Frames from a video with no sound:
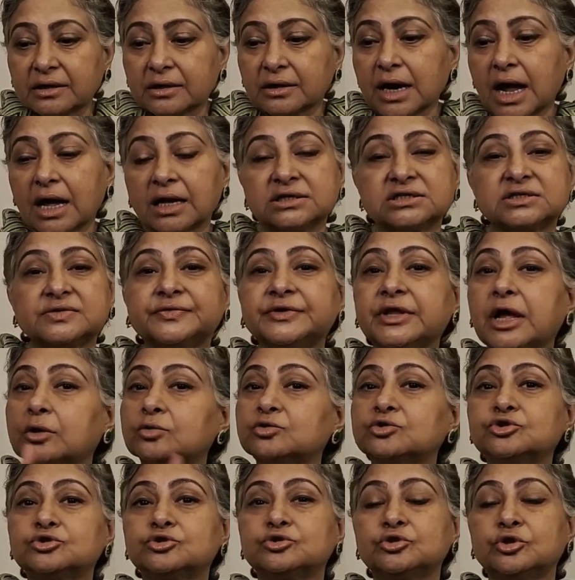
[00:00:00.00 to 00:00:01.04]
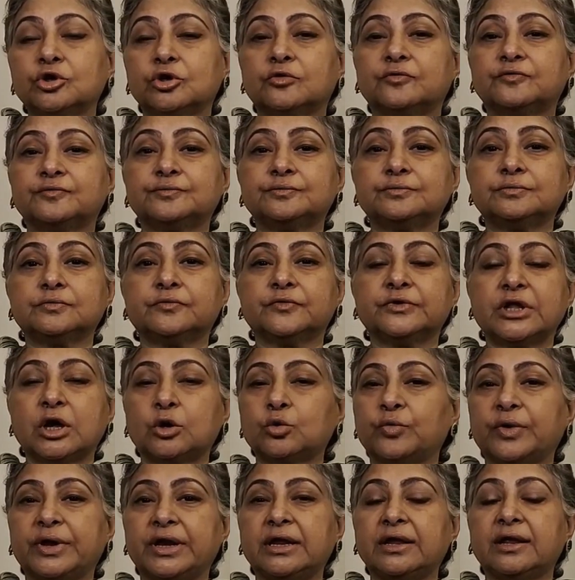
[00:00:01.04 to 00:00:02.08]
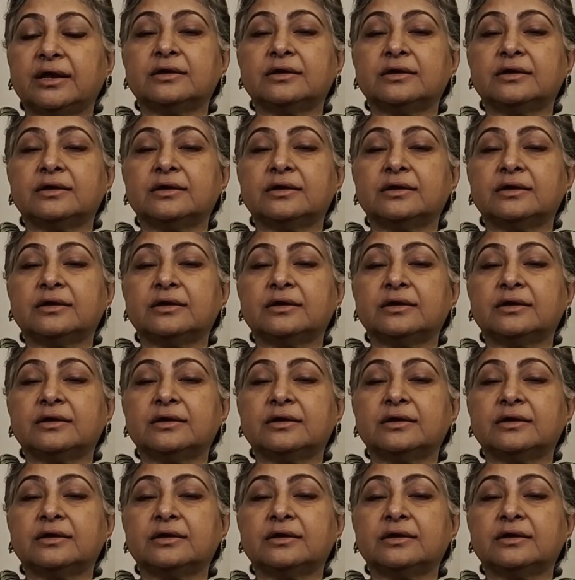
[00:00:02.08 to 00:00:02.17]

grass without wearing